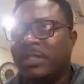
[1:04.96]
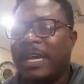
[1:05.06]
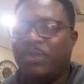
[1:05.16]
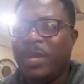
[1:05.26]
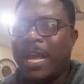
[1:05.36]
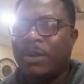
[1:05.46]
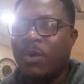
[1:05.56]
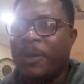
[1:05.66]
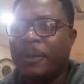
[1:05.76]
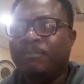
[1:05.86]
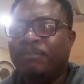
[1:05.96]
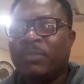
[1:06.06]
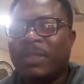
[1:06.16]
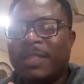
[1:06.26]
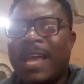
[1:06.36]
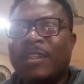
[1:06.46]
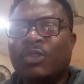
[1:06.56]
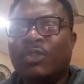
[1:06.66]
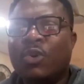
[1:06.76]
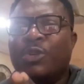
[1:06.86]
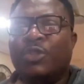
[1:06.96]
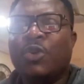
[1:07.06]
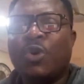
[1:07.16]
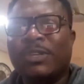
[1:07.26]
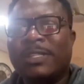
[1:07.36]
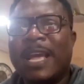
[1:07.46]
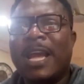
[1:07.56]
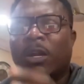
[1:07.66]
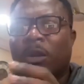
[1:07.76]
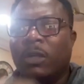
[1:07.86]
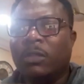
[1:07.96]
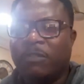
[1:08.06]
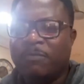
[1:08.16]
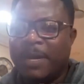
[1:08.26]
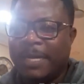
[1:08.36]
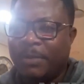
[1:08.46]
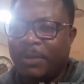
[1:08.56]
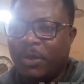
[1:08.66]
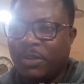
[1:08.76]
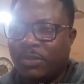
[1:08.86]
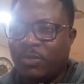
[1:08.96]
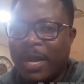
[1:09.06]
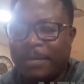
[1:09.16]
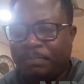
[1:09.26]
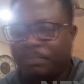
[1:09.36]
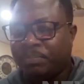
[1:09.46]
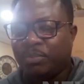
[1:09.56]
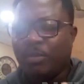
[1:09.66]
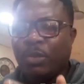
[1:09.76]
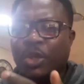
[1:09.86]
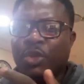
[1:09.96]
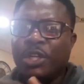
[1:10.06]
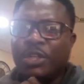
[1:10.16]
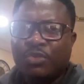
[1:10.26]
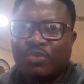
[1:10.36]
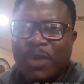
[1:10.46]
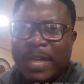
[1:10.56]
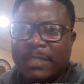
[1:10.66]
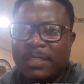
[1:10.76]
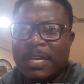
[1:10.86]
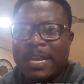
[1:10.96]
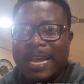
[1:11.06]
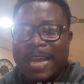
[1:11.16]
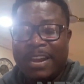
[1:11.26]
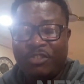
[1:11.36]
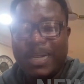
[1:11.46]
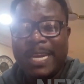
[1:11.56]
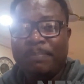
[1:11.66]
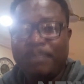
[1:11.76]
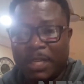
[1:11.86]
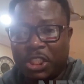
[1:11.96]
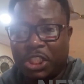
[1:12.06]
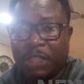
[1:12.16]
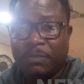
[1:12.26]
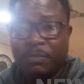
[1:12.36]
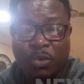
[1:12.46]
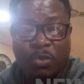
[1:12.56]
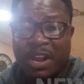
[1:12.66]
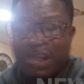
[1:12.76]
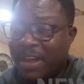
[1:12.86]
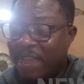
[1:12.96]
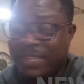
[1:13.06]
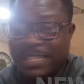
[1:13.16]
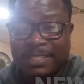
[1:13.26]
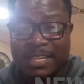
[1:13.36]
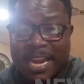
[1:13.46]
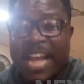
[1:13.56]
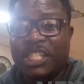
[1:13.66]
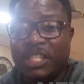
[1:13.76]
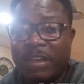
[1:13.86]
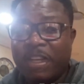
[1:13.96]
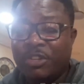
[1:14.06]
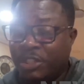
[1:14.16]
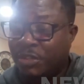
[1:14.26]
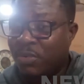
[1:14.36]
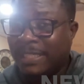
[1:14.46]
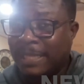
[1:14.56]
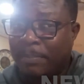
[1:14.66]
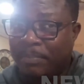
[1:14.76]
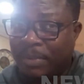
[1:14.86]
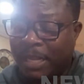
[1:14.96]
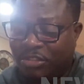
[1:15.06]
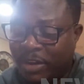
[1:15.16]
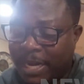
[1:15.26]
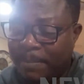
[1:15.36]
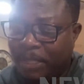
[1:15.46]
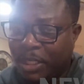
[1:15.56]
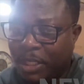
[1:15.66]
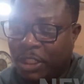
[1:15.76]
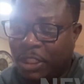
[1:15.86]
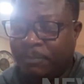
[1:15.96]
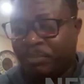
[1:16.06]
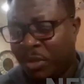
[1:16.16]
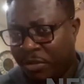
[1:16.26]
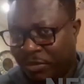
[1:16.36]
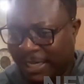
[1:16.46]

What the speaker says: that we are going, that is going to cost a lot of money, because one, you need to rent a training pitch wherever. If it is in Nigeria, you need to rent a training pitch for the